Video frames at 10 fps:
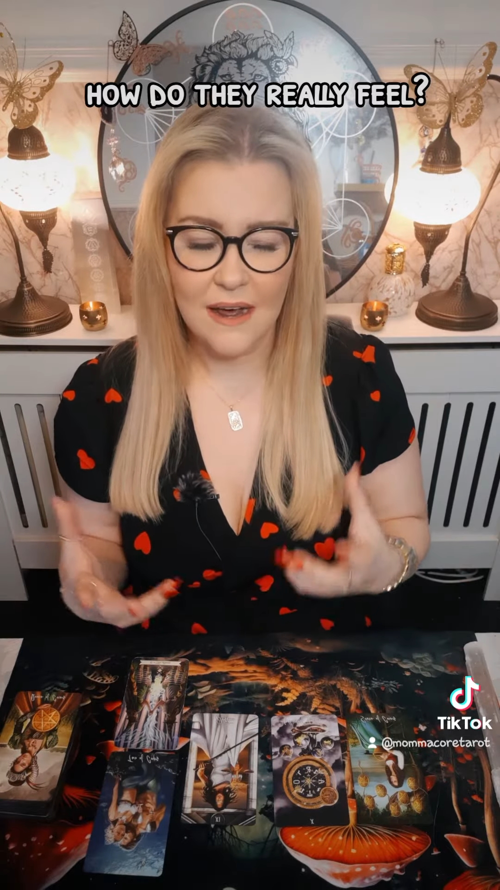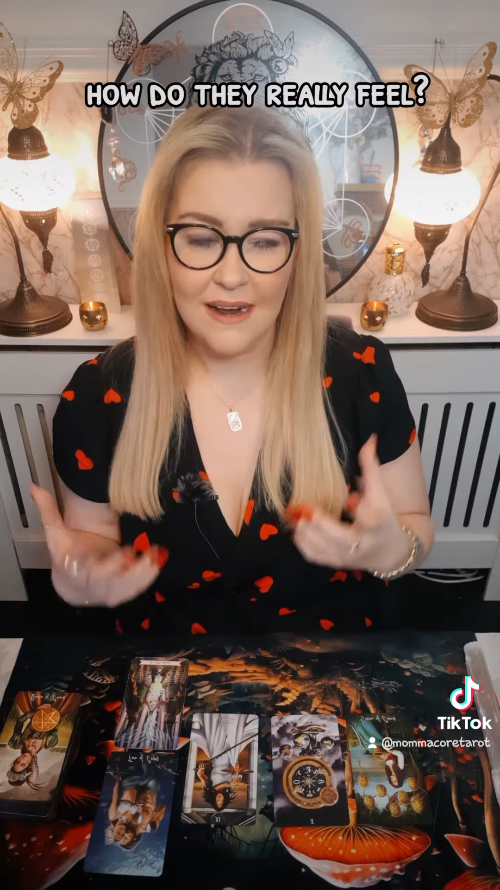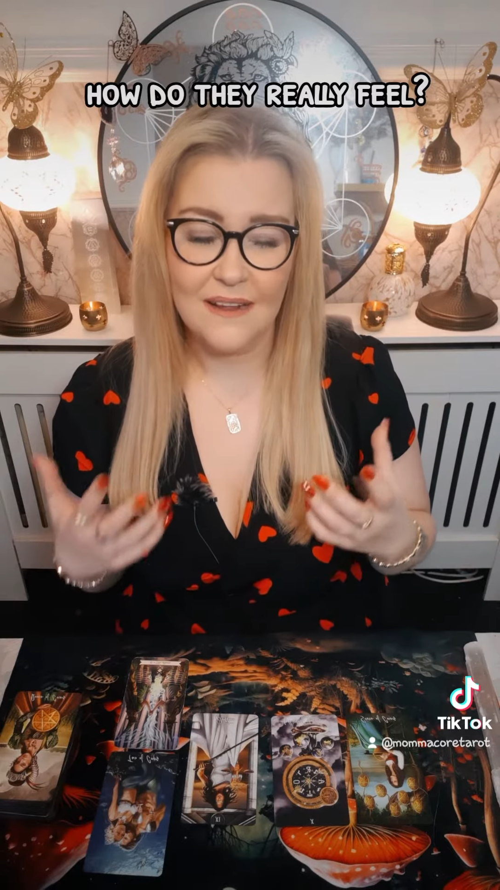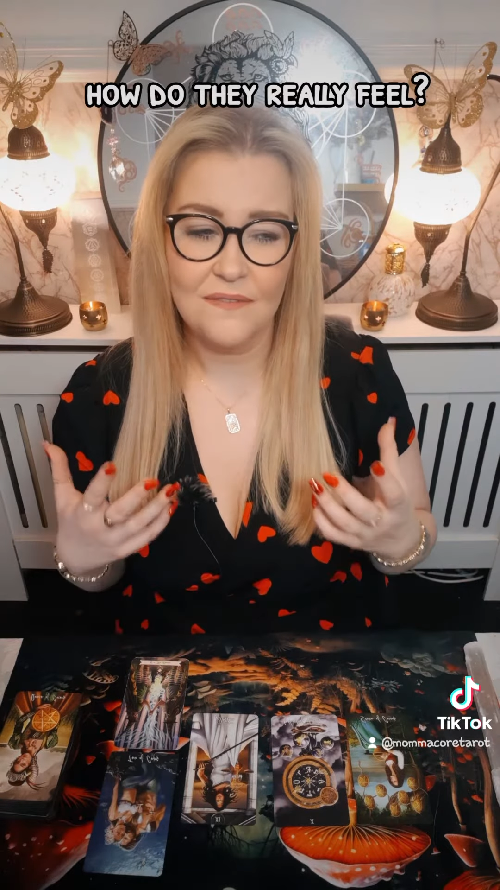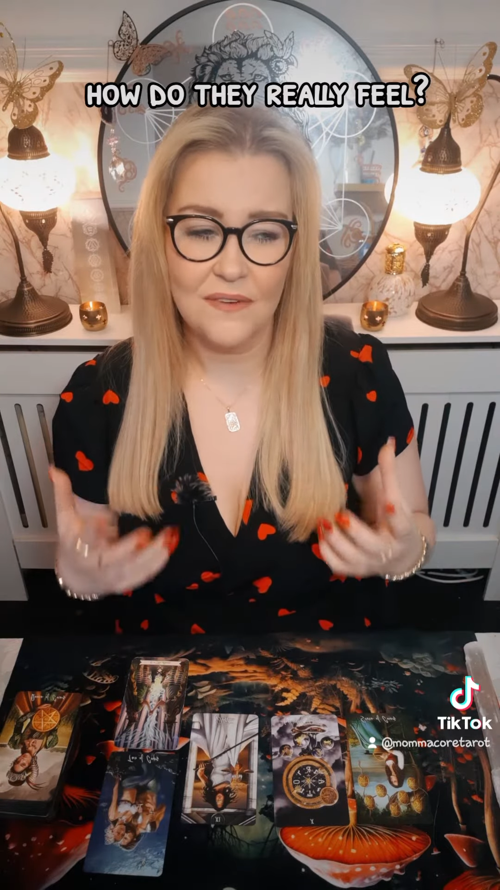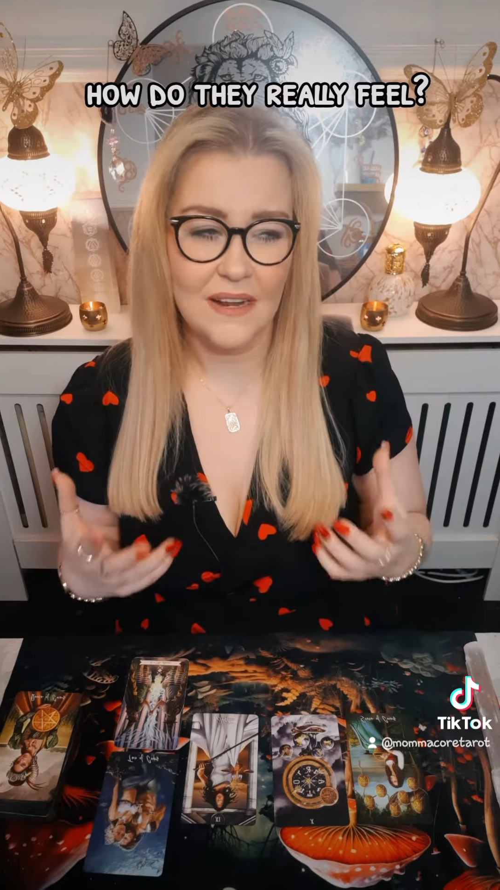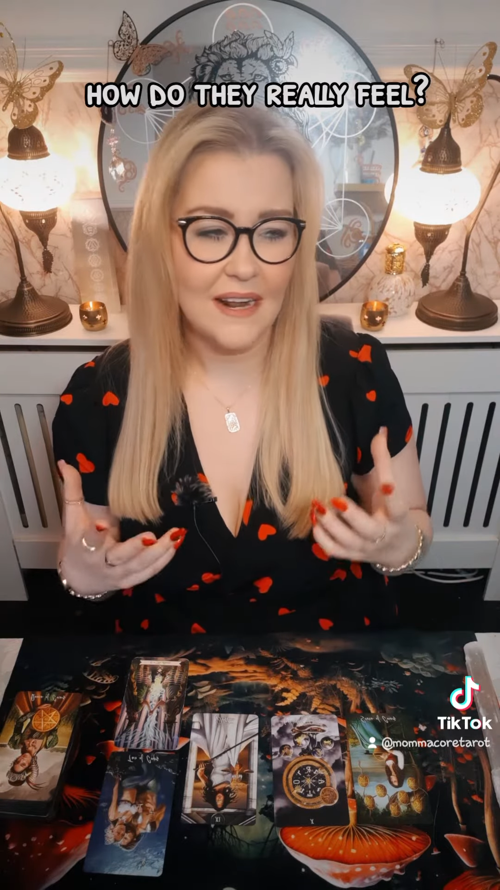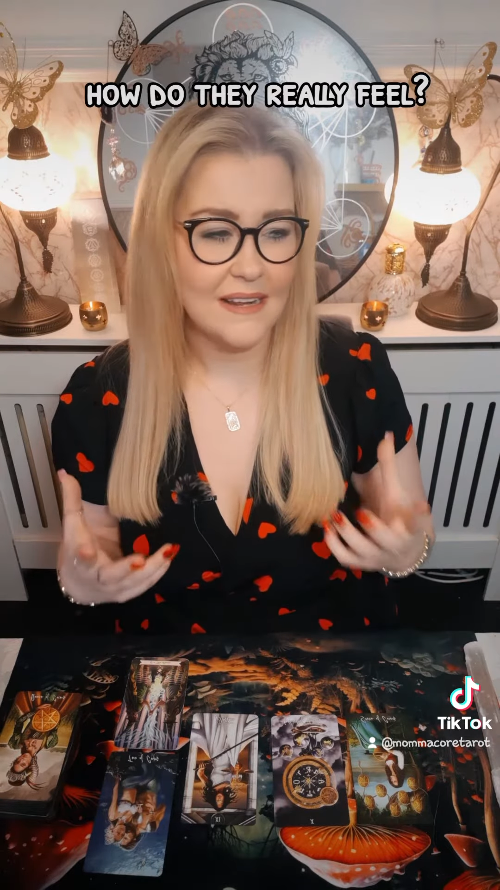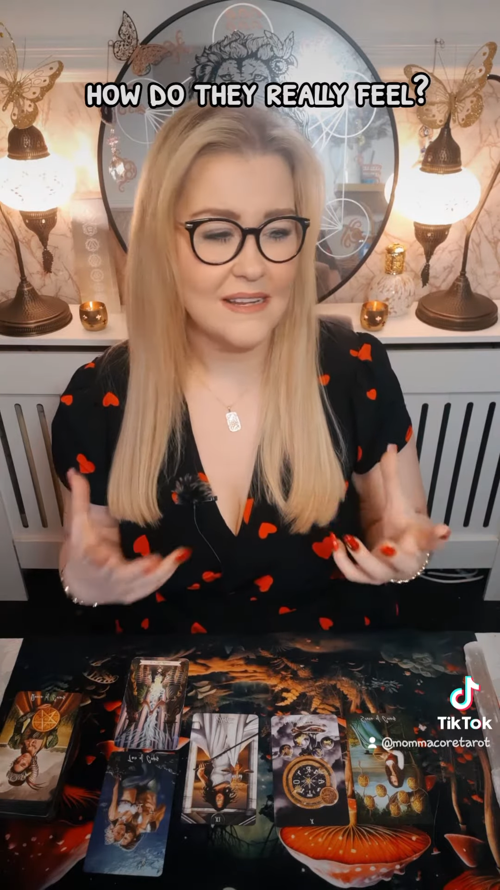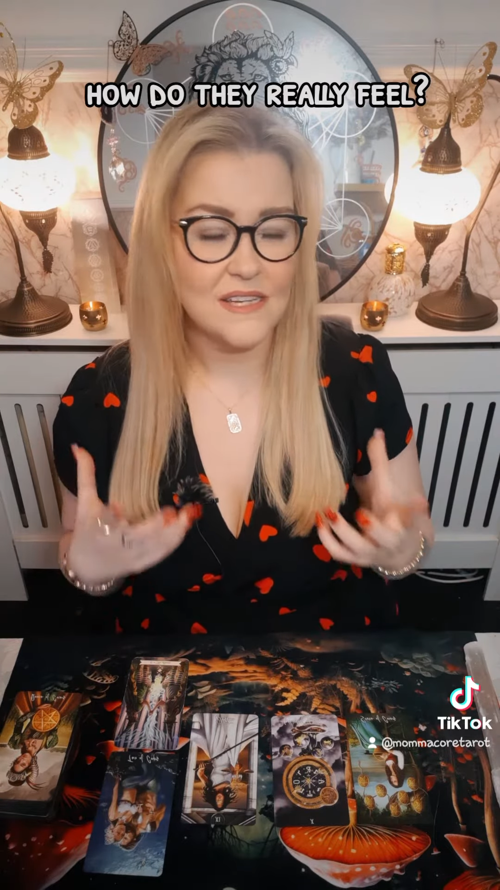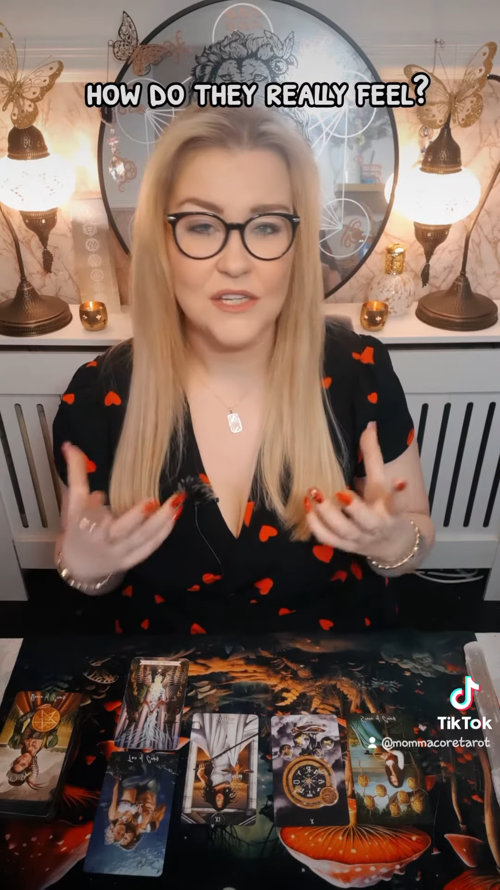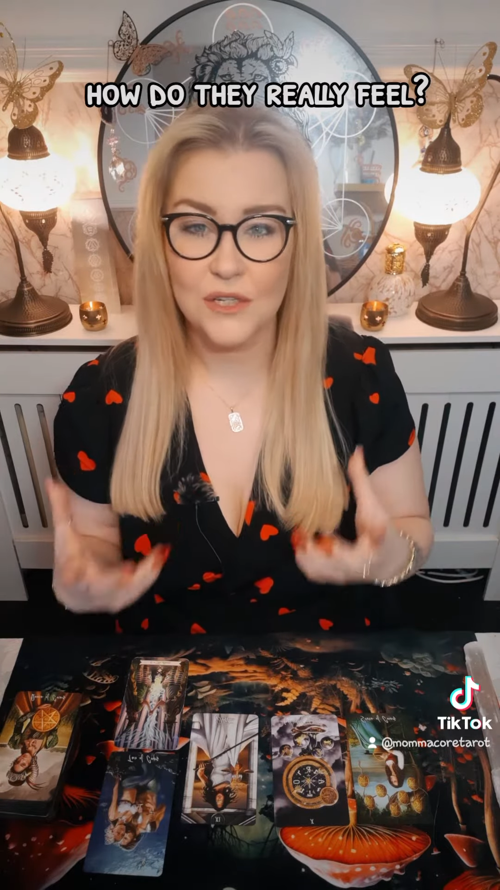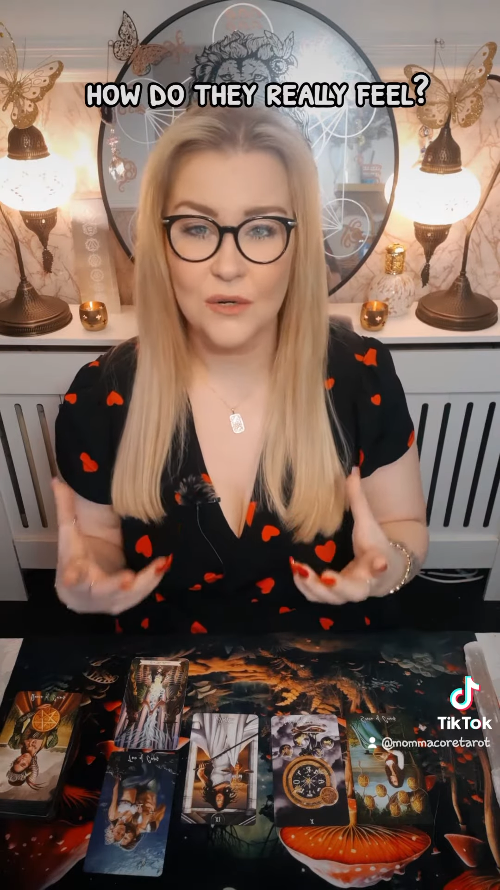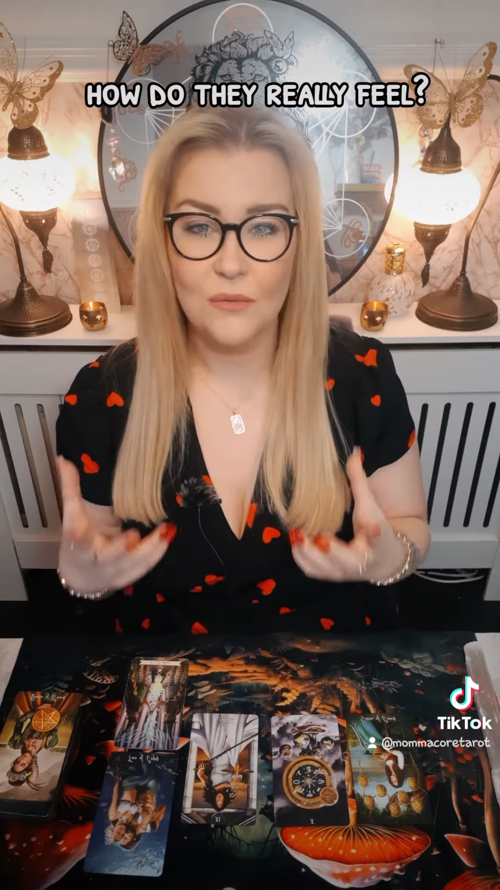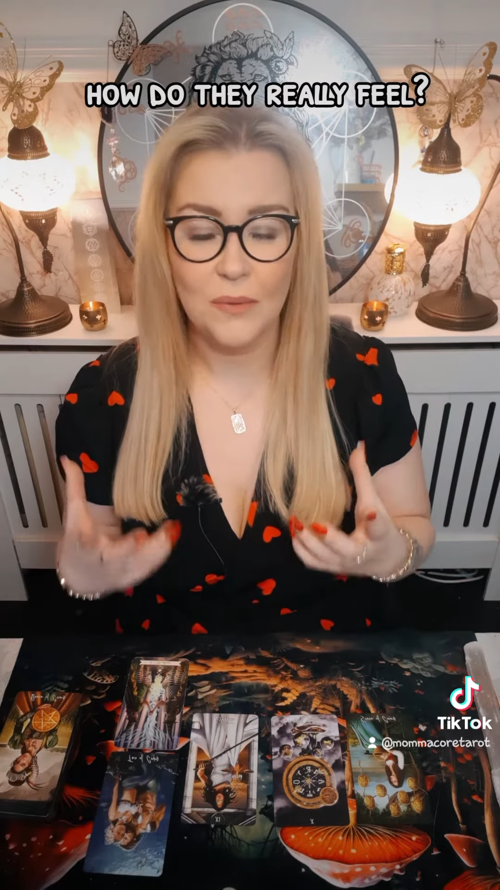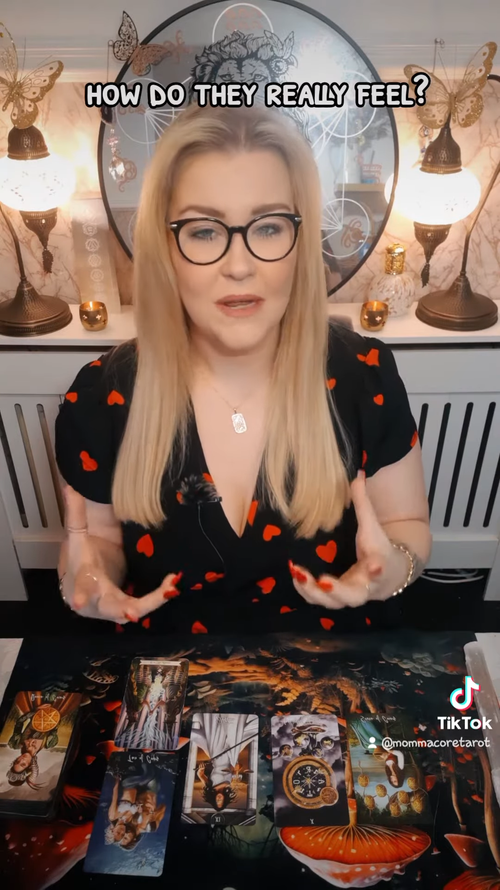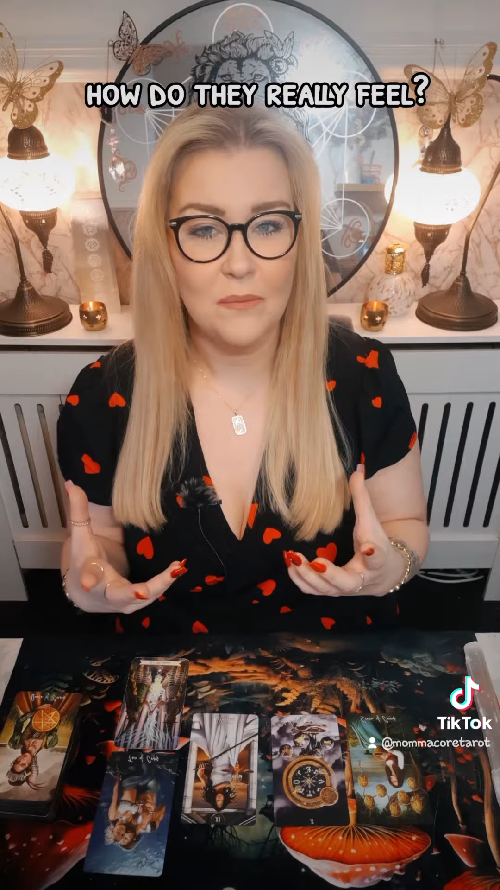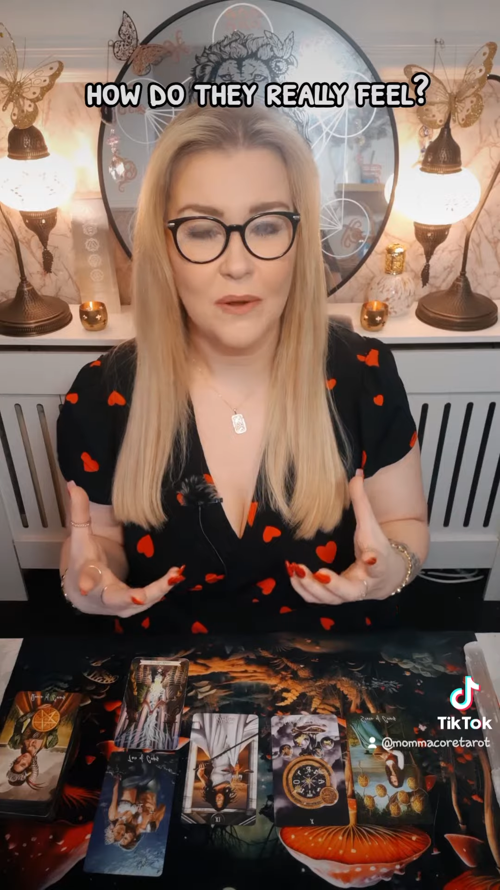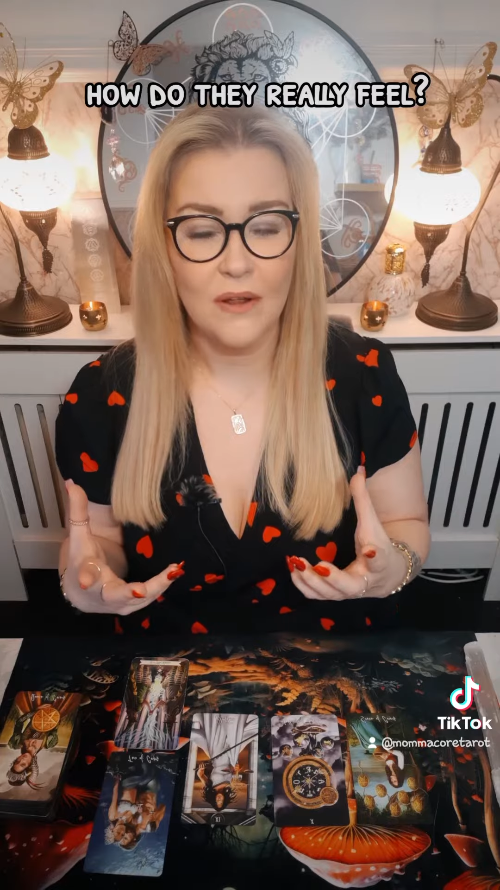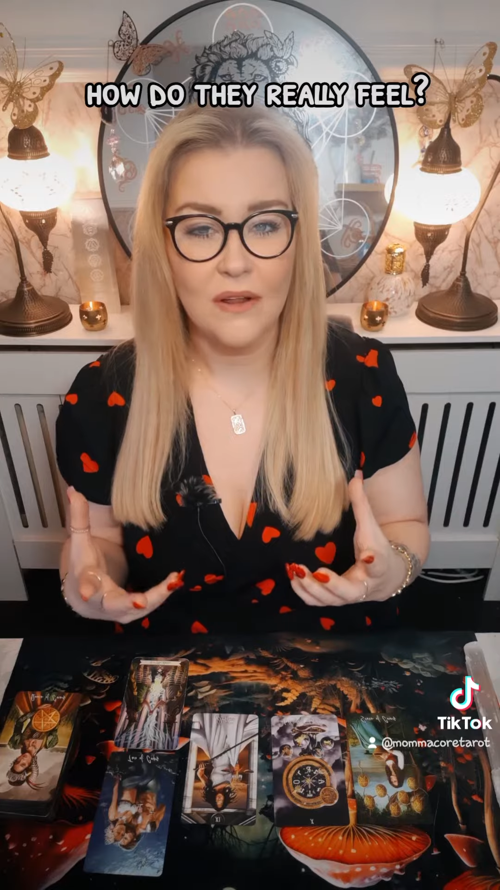And I feel like this is two
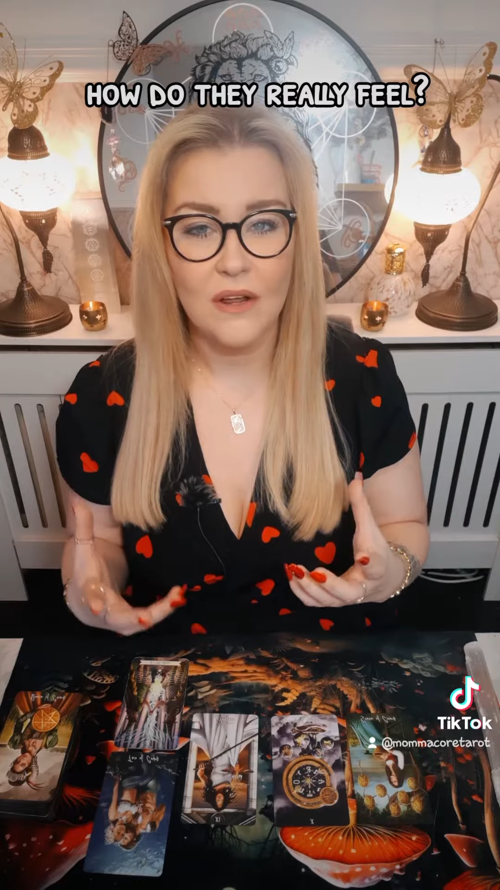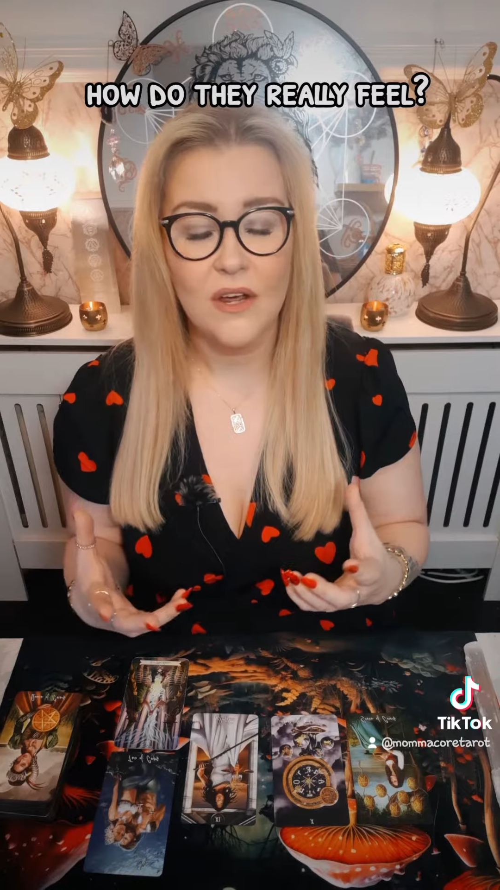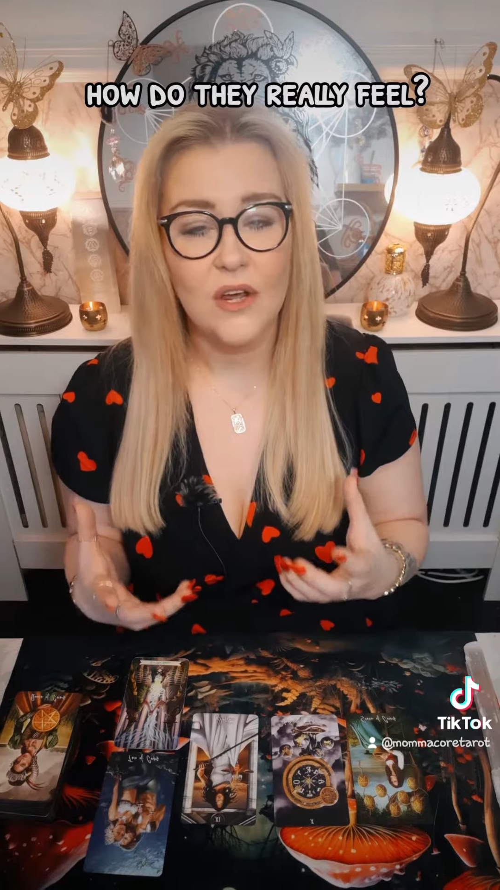people